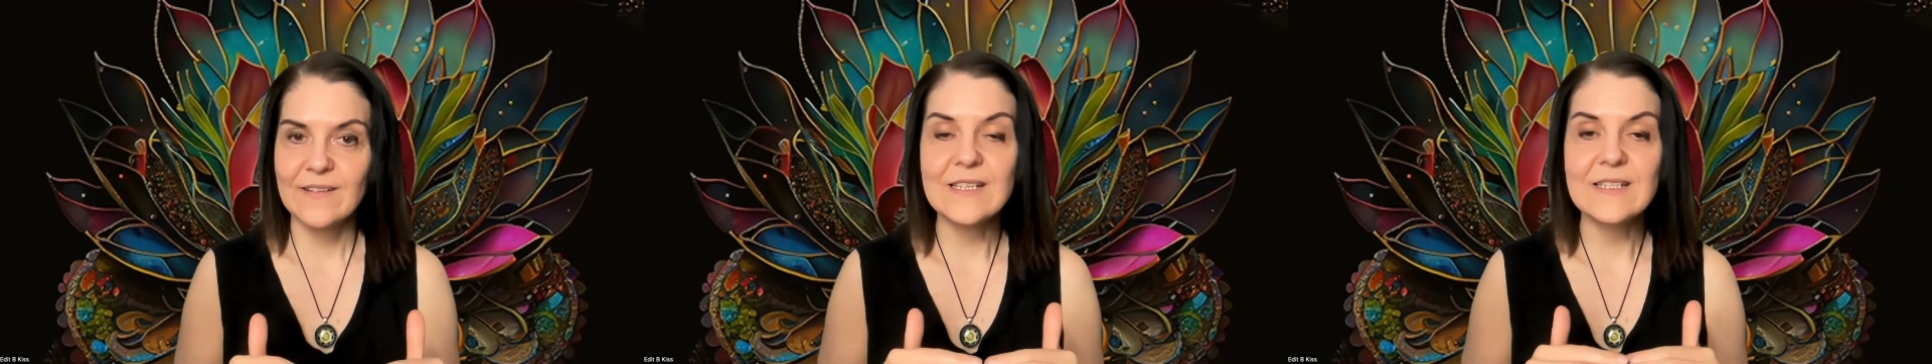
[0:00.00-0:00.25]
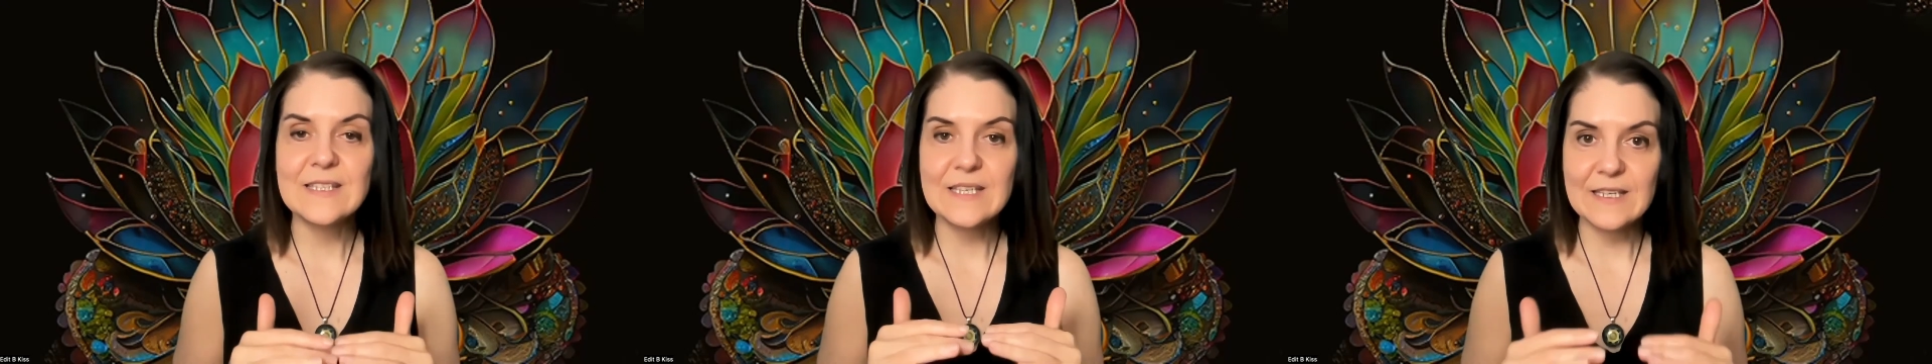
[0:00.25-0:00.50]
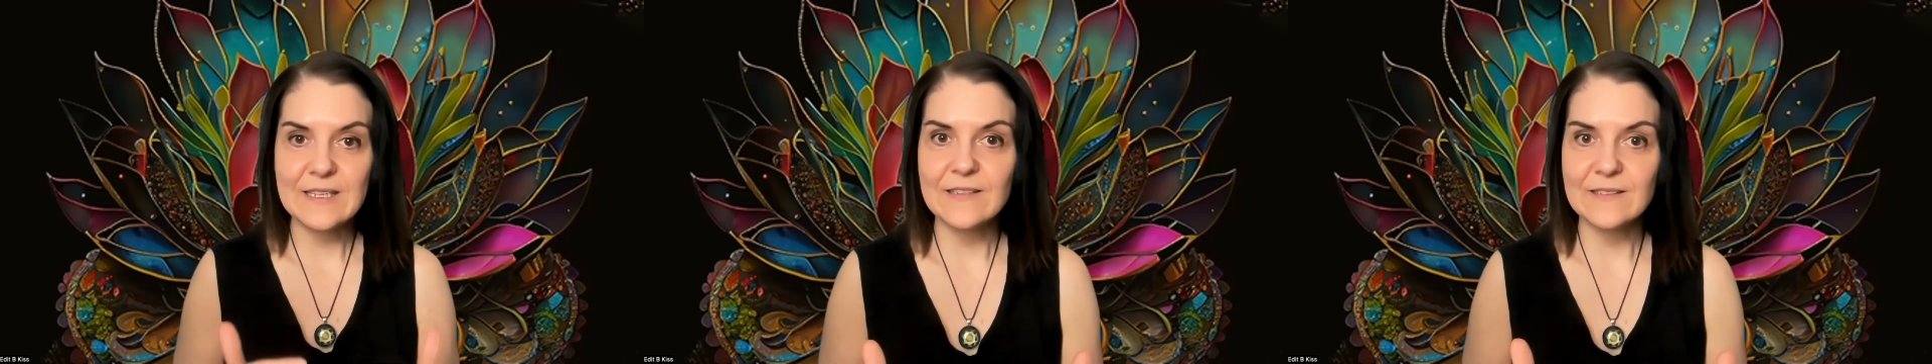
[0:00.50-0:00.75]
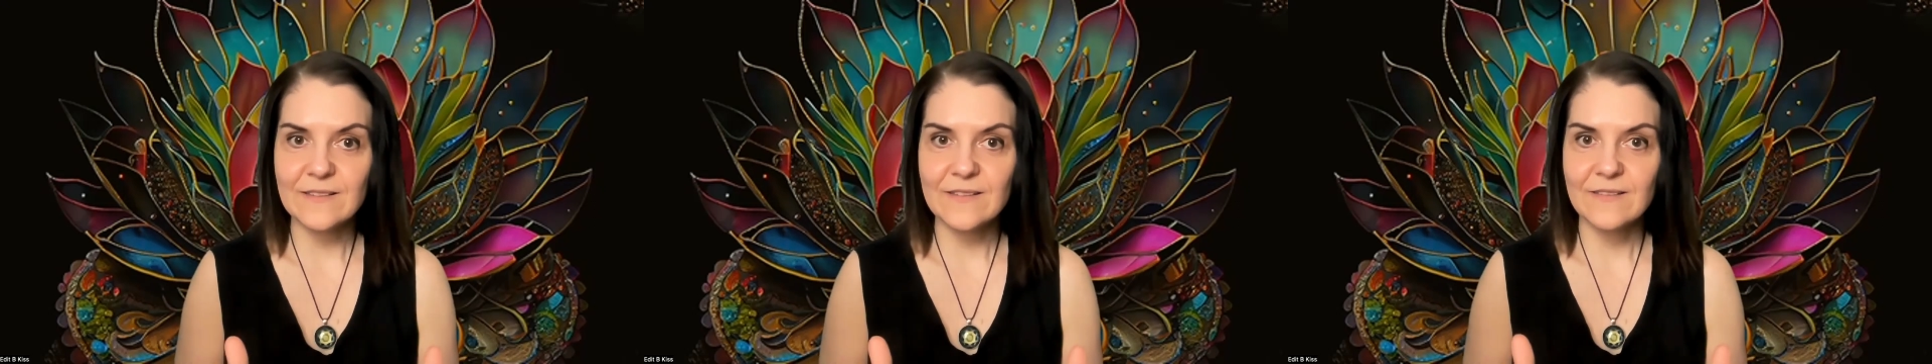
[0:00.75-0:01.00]
it's
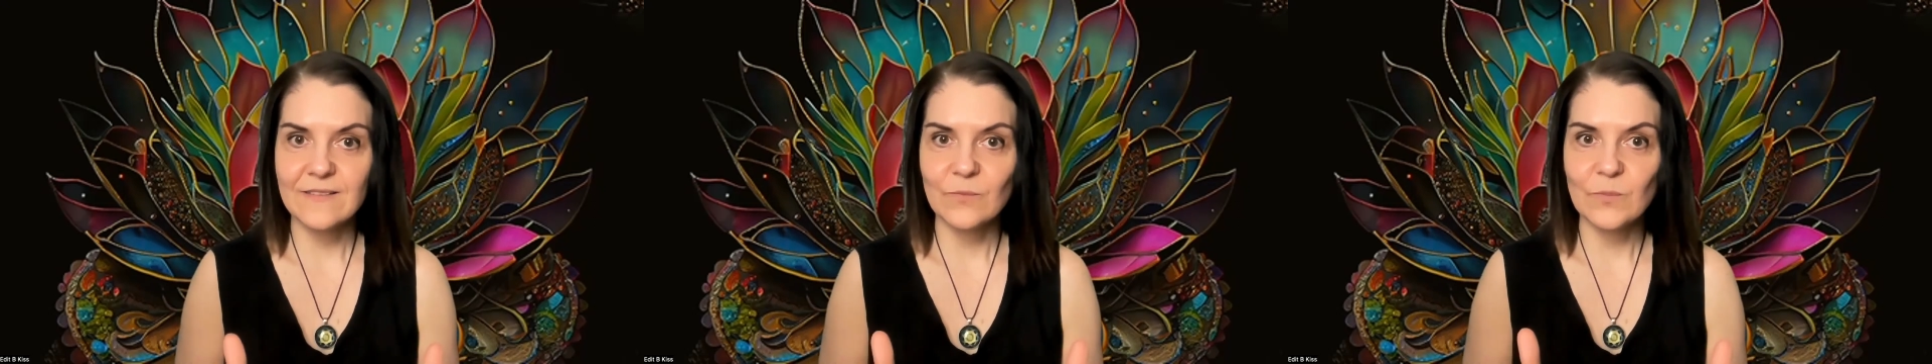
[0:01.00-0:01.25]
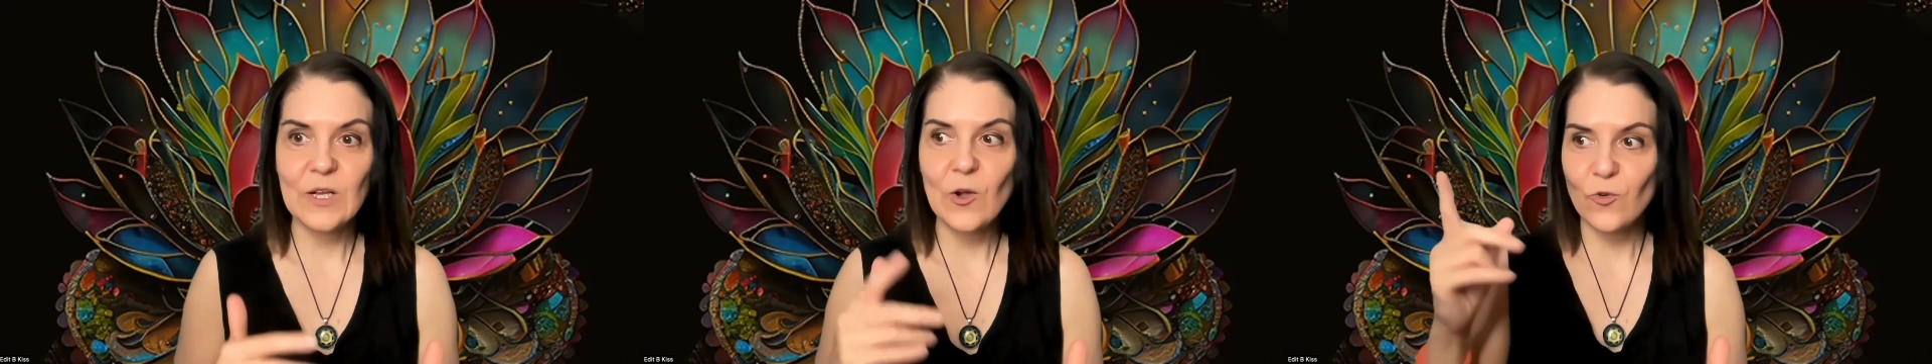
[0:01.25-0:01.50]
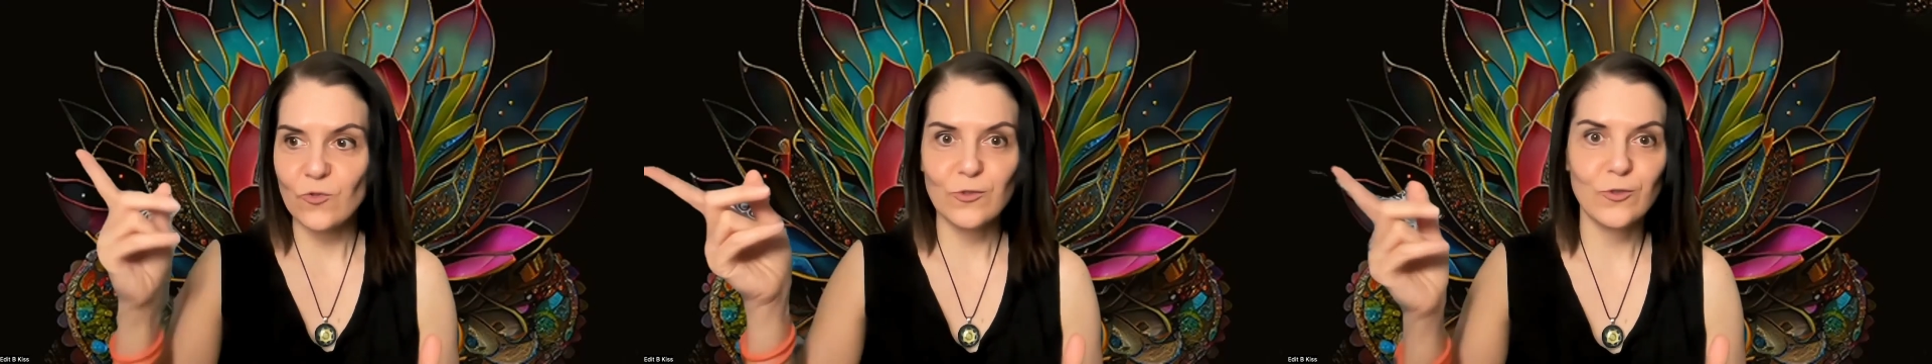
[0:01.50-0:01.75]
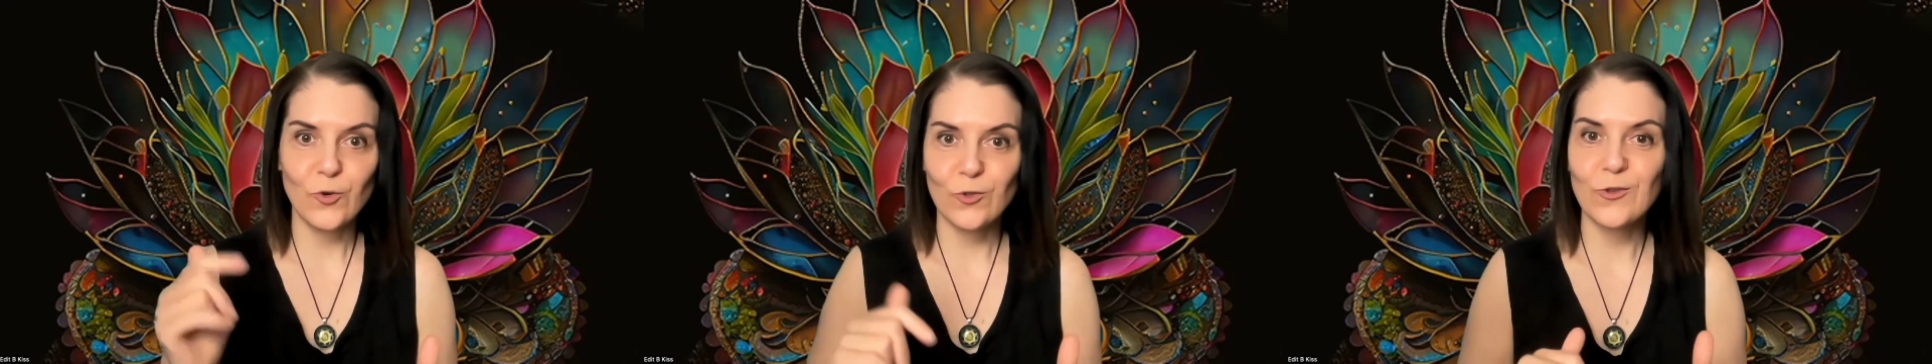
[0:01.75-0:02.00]
healed because
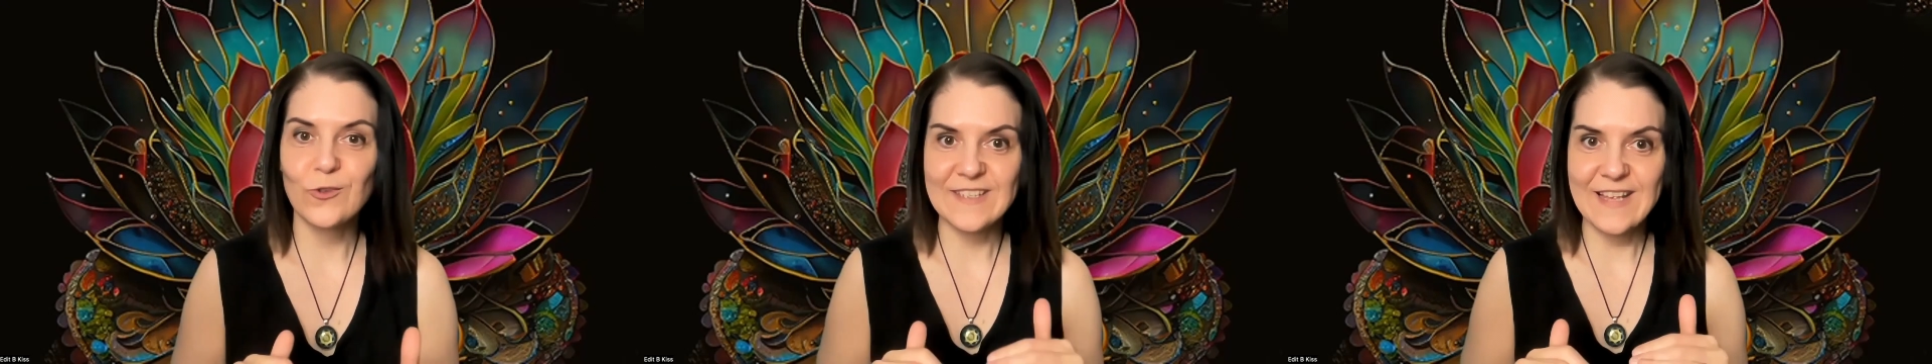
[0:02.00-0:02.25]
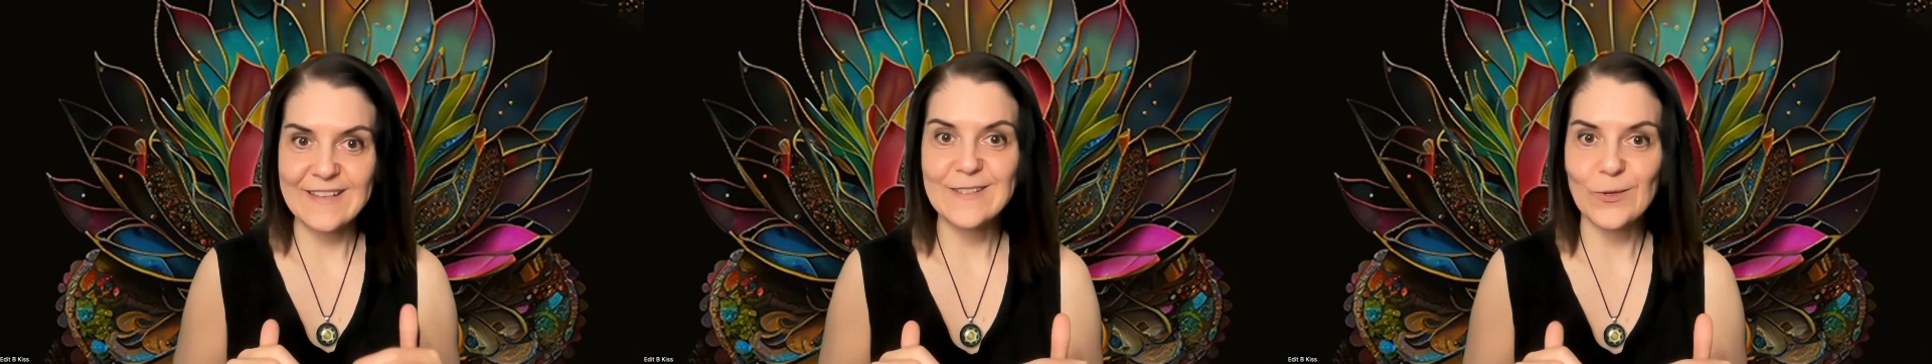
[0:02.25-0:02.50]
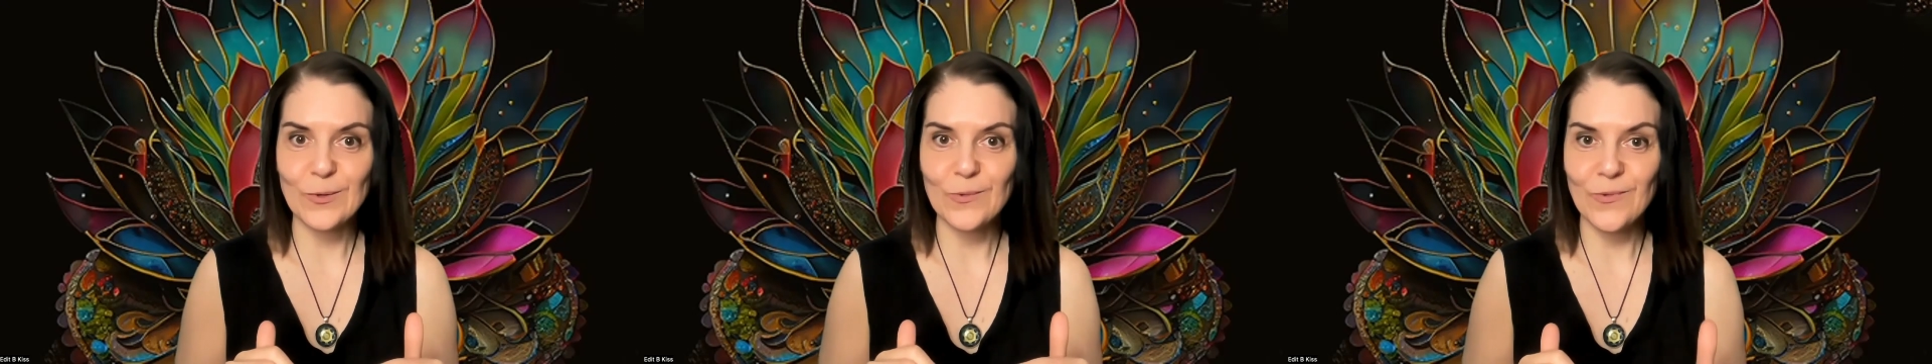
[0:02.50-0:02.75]
the doctor said so,